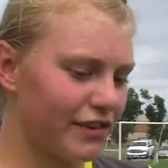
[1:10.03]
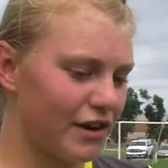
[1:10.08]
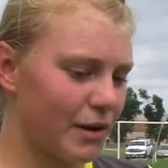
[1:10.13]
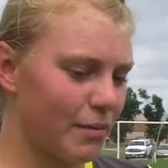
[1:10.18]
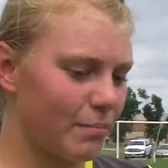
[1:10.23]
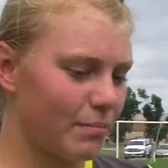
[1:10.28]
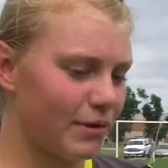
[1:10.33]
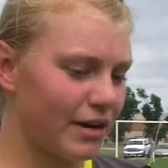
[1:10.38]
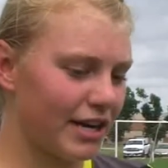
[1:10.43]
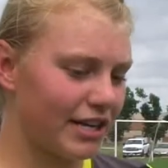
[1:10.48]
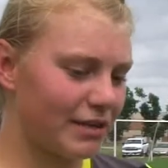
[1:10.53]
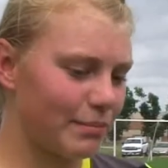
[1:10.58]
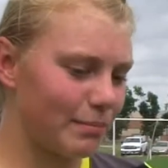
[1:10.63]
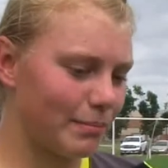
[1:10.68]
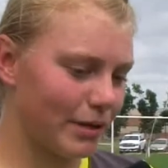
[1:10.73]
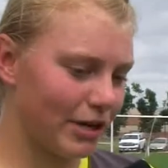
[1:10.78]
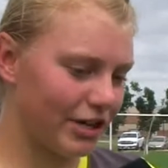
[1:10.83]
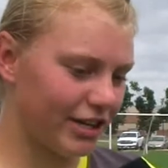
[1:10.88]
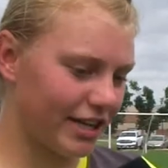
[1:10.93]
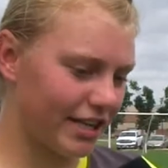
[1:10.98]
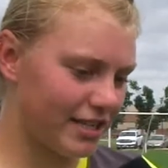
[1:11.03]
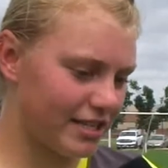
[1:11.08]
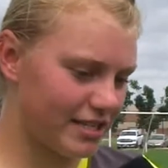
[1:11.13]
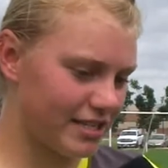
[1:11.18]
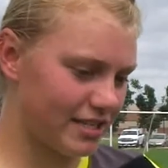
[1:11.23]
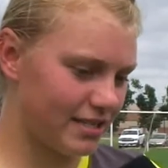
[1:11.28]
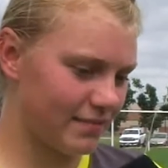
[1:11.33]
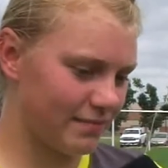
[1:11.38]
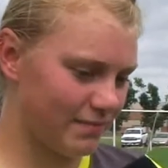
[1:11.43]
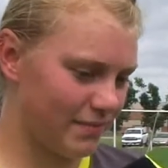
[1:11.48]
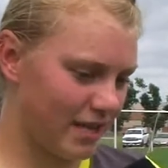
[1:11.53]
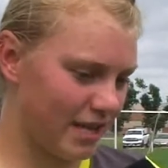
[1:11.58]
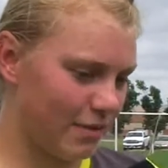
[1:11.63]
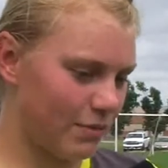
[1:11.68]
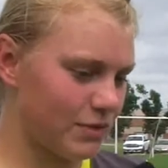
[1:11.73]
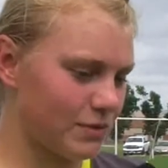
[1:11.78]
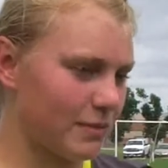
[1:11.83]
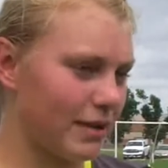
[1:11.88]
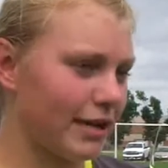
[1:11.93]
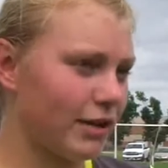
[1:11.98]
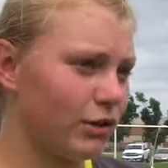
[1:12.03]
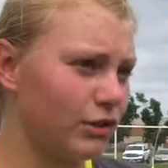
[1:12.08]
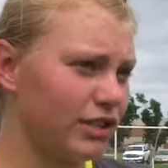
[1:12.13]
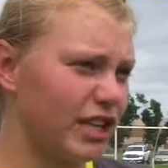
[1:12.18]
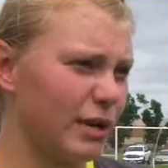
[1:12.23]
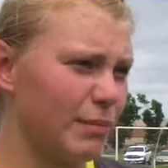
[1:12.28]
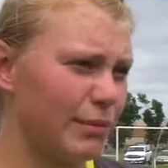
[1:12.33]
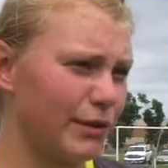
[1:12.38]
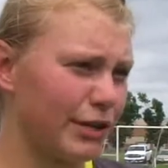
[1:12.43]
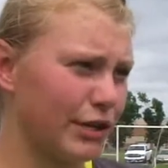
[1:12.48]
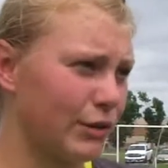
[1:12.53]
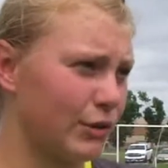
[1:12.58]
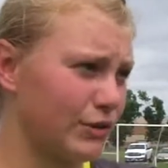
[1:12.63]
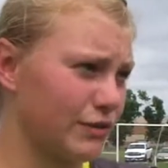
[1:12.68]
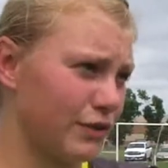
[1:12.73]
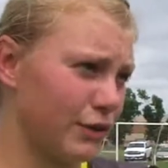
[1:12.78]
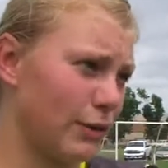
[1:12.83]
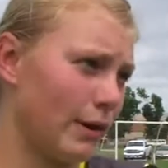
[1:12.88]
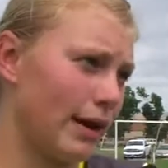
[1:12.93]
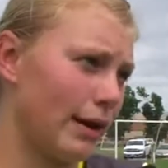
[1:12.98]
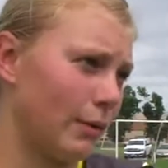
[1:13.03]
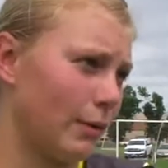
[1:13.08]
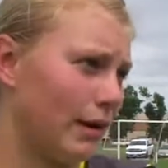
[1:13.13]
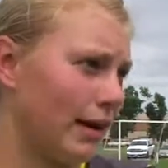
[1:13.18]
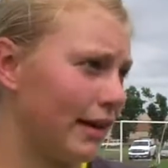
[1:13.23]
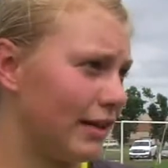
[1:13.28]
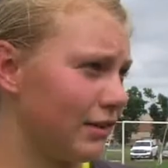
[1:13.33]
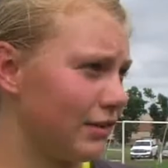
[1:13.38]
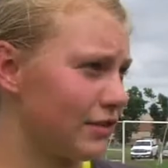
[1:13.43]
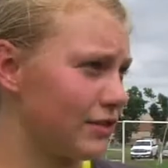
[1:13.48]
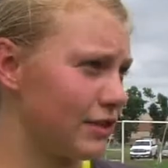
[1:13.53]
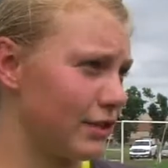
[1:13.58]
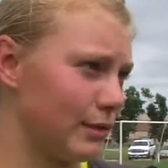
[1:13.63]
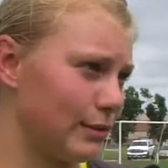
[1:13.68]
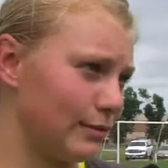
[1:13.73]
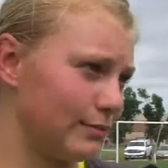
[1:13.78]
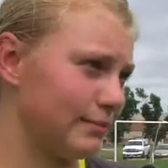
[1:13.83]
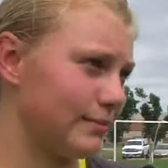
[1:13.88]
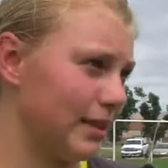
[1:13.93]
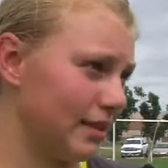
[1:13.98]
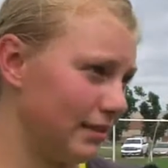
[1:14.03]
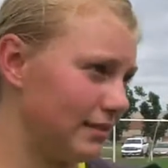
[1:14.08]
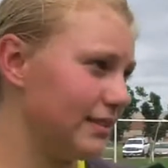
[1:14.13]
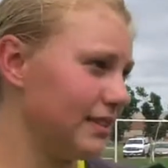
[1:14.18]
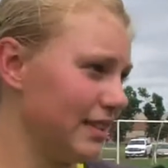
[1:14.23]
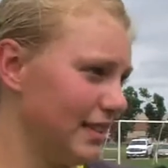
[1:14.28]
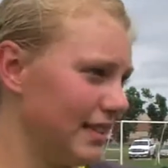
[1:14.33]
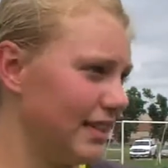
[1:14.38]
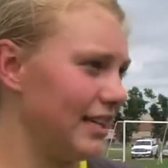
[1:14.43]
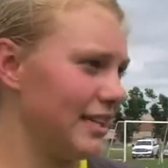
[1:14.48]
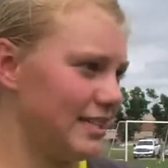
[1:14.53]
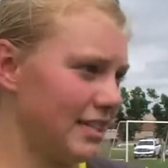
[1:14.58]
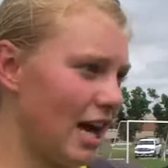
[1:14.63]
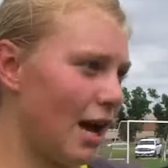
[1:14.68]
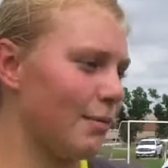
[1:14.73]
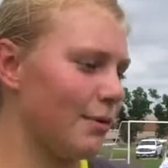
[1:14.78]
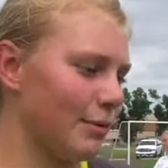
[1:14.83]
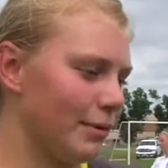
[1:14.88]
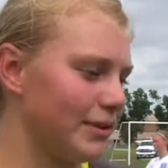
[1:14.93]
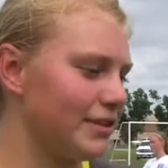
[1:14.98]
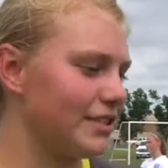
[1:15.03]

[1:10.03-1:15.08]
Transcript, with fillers: from Brandon Barkis. He was my goalkeeper coach for quite a while, so he taught me